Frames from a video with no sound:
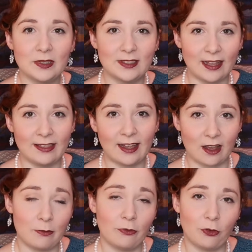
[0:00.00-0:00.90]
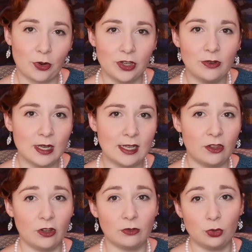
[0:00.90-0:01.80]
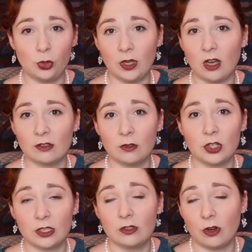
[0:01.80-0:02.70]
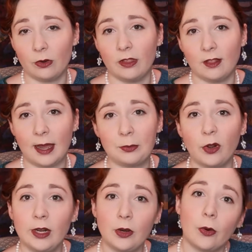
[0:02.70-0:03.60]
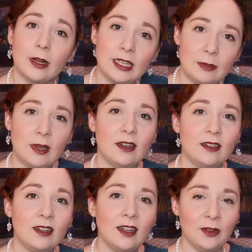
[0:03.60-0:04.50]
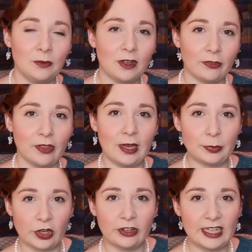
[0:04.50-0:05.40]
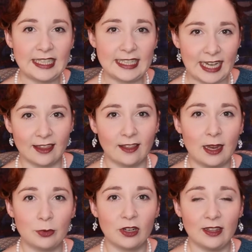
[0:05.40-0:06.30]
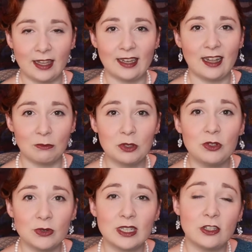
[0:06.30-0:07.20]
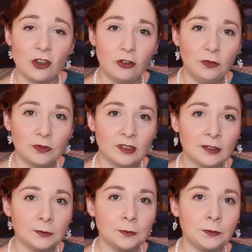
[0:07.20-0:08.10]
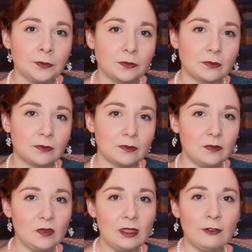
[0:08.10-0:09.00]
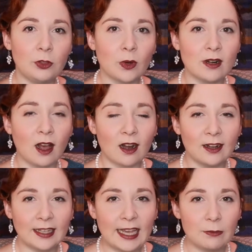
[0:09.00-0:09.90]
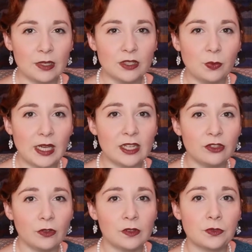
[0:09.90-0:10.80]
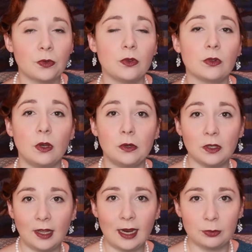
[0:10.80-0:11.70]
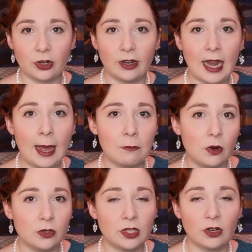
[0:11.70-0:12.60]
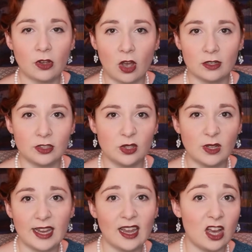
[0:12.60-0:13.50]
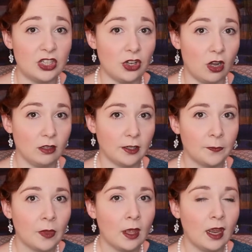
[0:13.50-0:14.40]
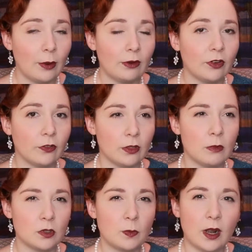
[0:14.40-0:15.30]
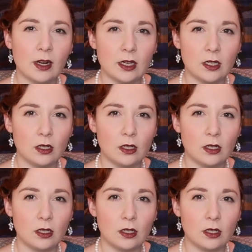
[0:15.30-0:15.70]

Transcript: set that up for you. Though you can also just go to the library or email one of the librarians at the library and they can help you do it too. If you are not on campus, we can do this through your local library. At most, it'll cost you like $1. However, for the most part,